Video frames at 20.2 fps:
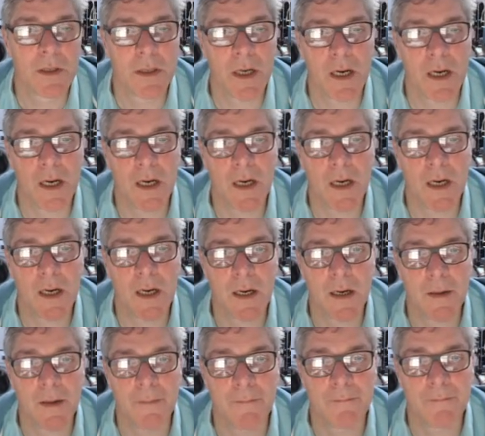
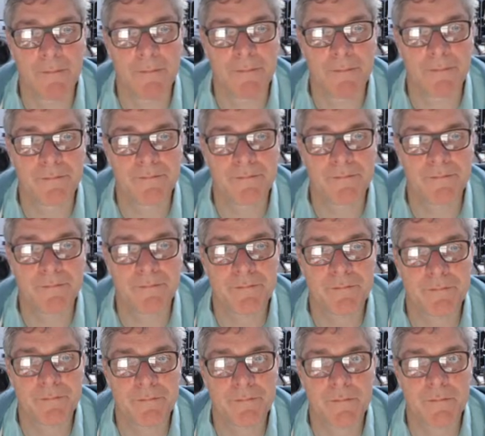um,
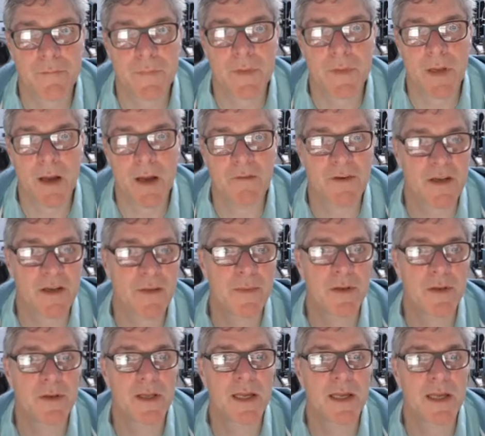other
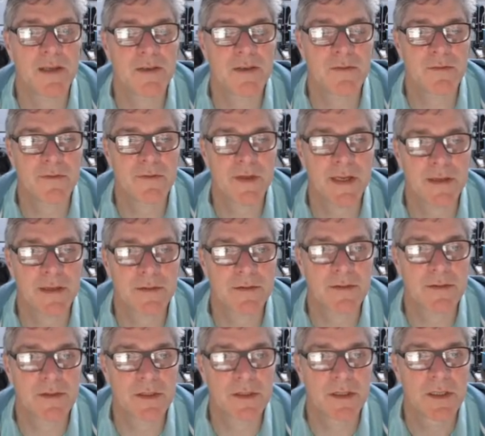communication
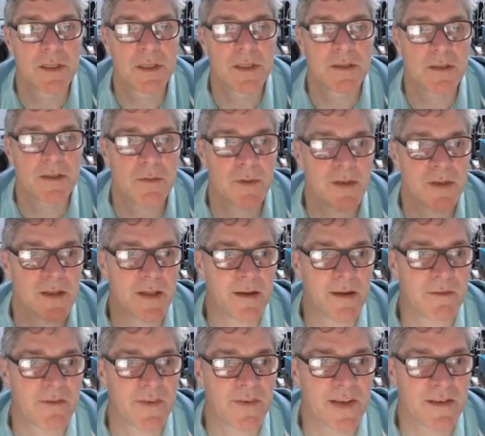things so one of the
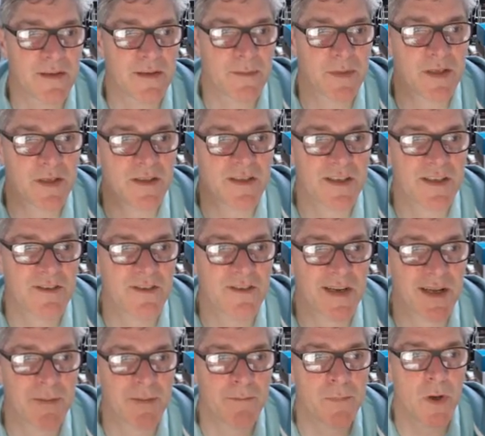other things I'm
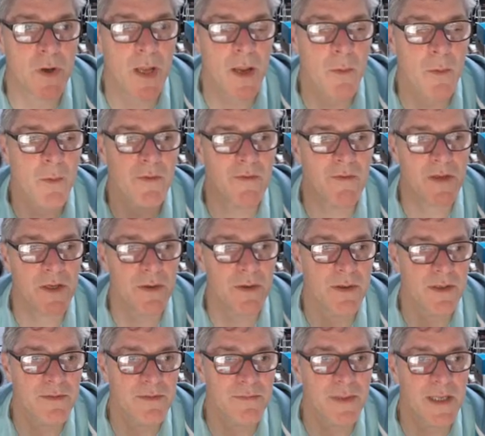considering putting with the
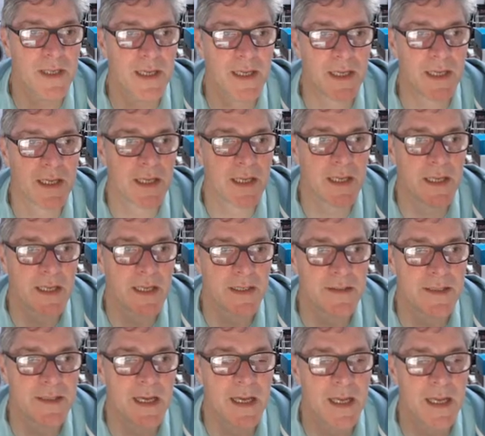USB
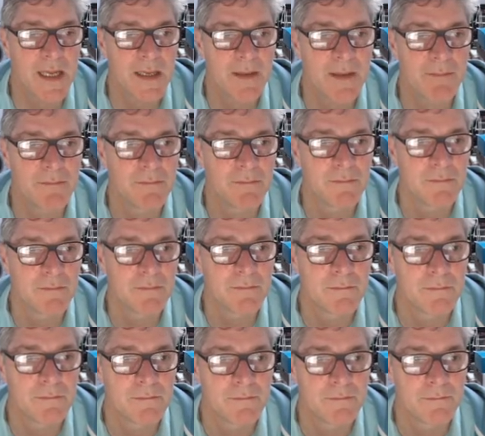is a
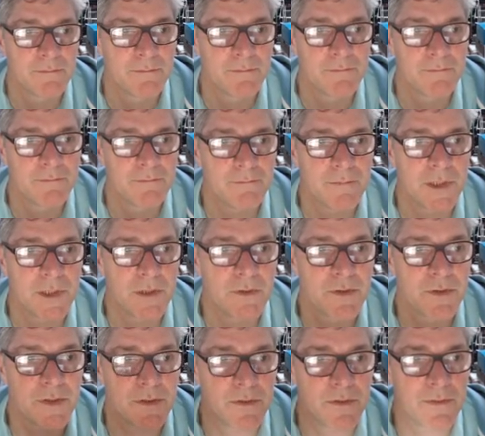
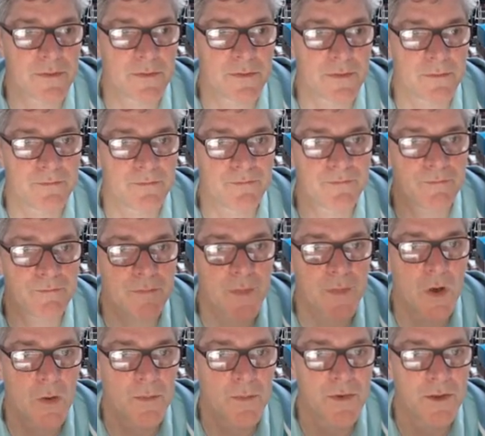Bluetooth
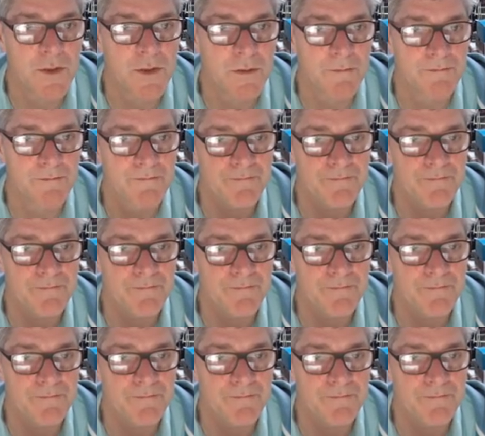option